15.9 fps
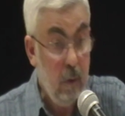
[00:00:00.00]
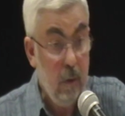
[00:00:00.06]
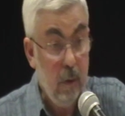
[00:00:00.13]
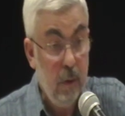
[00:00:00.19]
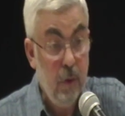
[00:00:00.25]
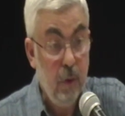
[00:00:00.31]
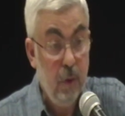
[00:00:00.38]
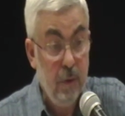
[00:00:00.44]

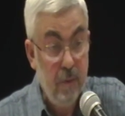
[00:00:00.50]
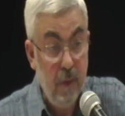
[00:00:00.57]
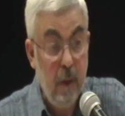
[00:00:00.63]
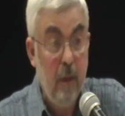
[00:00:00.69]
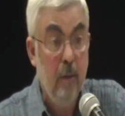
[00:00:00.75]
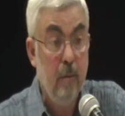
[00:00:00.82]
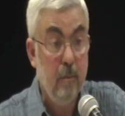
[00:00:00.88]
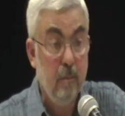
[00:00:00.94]

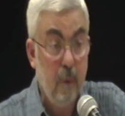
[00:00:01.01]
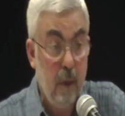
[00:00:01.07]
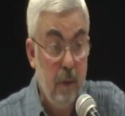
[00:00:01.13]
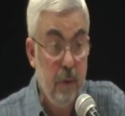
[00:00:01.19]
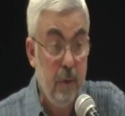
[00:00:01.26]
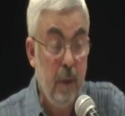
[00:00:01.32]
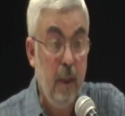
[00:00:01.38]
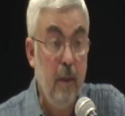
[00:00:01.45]
intervene,
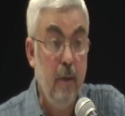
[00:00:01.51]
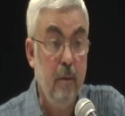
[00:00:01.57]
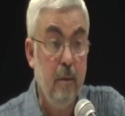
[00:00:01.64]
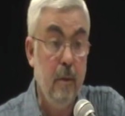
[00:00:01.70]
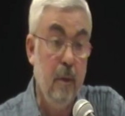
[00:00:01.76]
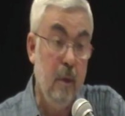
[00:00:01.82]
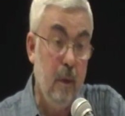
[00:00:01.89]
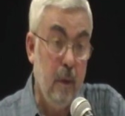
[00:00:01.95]
moderate,
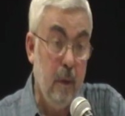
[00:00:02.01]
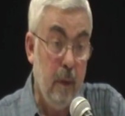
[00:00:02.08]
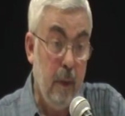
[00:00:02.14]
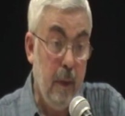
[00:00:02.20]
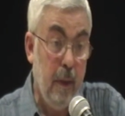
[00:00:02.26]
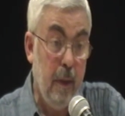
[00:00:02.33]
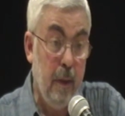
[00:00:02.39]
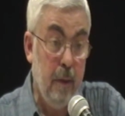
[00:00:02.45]

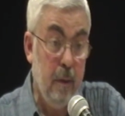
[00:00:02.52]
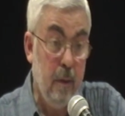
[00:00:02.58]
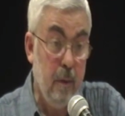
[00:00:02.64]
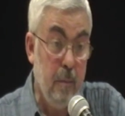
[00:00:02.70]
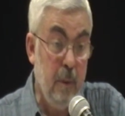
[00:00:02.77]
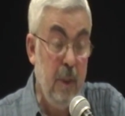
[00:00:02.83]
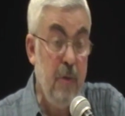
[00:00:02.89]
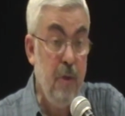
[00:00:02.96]
and
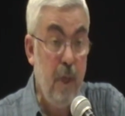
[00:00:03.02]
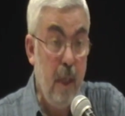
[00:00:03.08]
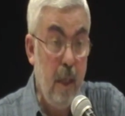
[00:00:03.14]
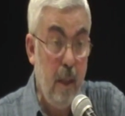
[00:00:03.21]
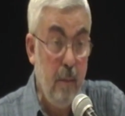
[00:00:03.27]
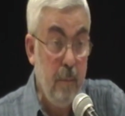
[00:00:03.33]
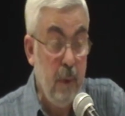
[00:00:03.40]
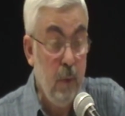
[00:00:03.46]

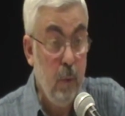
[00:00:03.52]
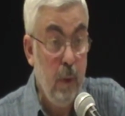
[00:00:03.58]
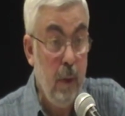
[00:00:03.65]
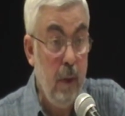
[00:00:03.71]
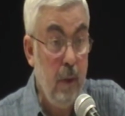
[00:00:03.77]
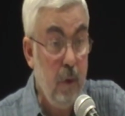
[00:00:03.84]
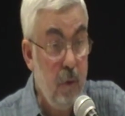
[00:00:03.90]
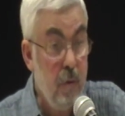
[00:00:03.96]
mediate
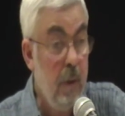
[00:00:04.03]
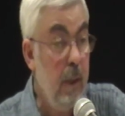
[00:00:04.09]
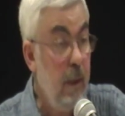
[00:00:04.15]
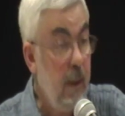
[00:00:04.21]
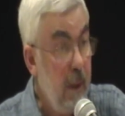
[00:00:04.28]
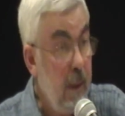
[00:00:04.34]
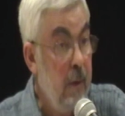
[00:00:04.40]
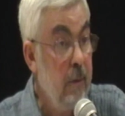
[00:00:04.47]
between
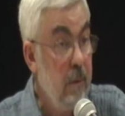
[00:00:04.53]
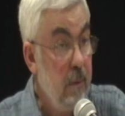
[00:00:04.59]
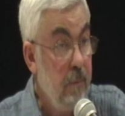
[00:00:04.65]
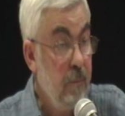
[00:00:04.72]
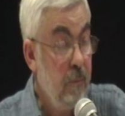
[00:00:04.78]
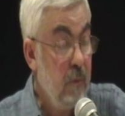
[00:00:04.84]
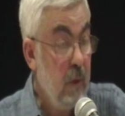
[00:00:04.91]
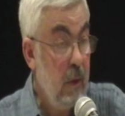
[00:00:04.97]
Israel and
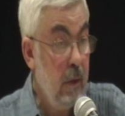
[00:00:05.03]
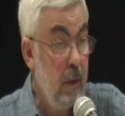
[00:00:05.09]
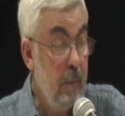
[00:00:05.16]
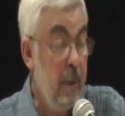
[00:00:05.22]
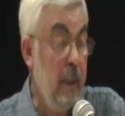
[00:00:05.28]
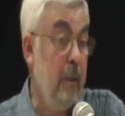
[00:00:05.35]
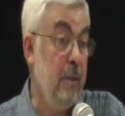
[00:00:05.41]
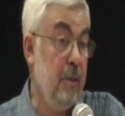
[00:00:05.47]

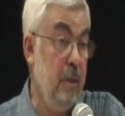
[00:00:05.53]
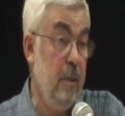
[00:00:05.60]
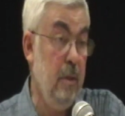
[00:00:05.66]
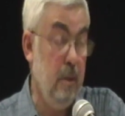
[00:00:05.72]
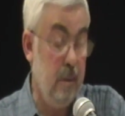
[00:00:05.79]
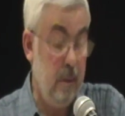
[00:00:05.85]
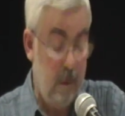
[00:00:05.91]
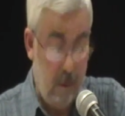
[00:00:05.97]

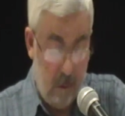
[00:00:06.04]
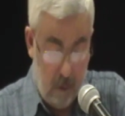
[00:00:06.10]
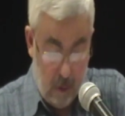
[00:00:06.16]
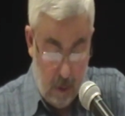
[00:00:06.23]
Palestinians.